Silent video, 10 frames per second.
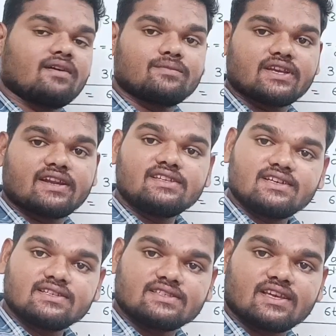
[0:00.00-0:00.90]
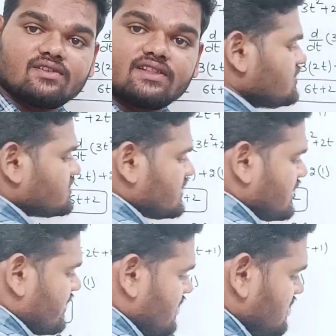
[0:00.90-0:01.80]
the object is 0.
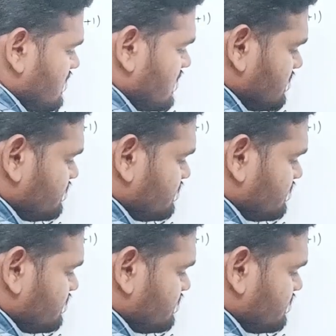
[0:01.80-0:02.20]
Solution. Have a look.